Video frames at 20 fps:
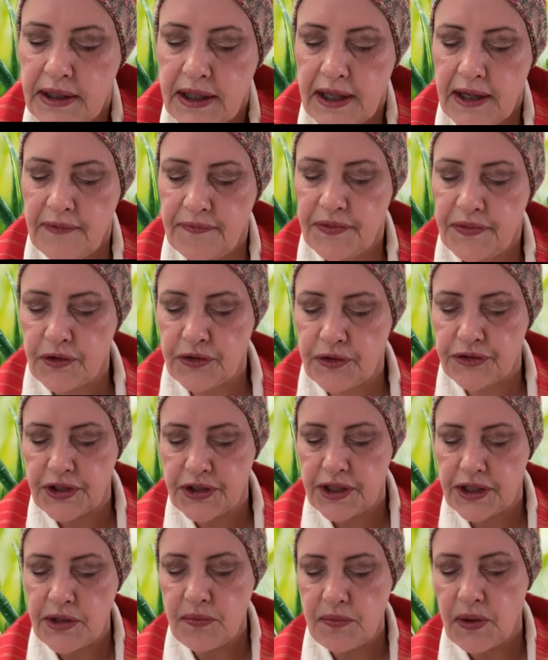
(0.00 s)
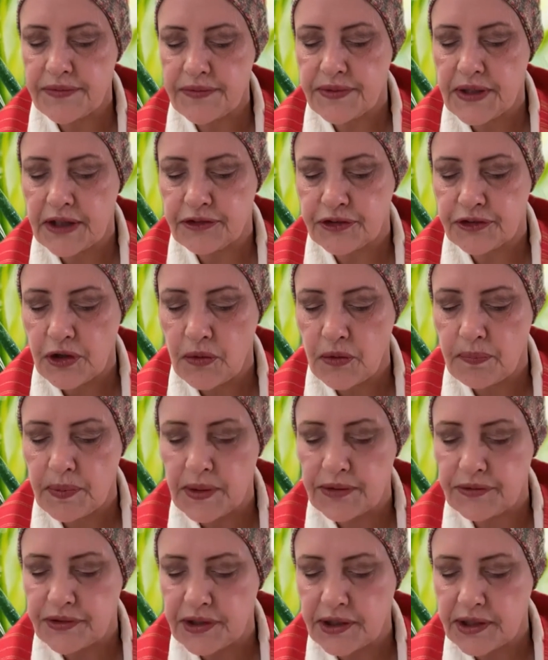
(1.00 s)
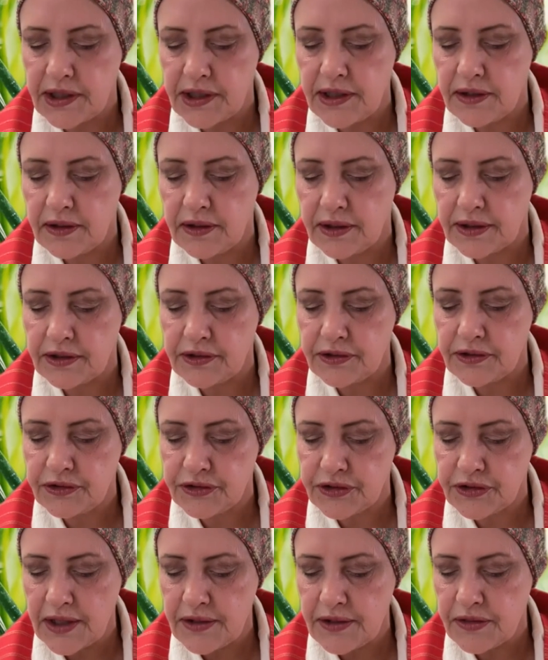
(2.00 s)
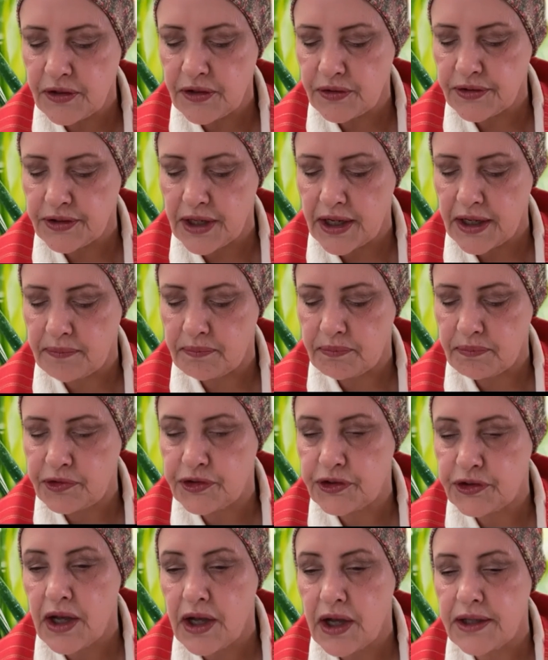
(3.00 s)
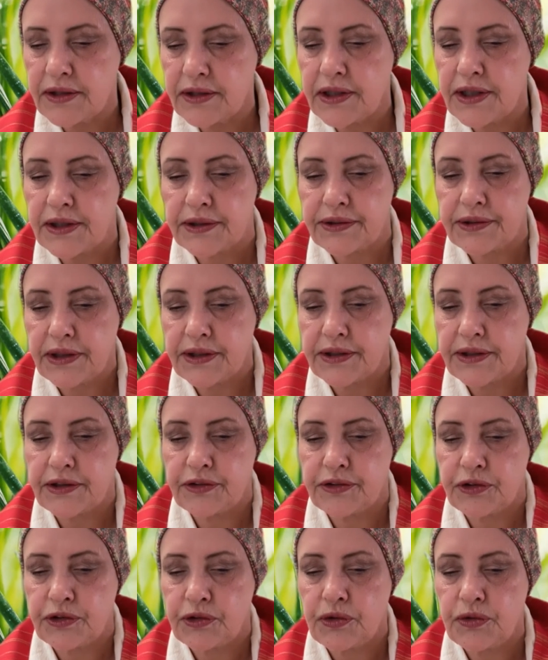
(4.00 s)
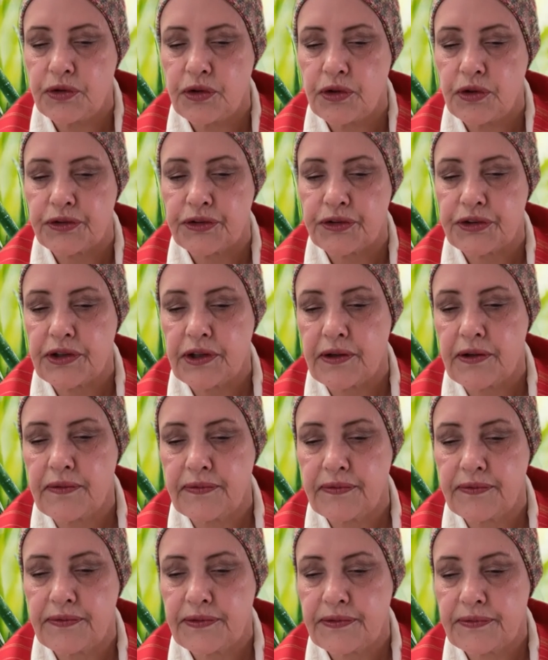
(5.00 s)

If there's anyone that's open to healing, say their name silently to yourself.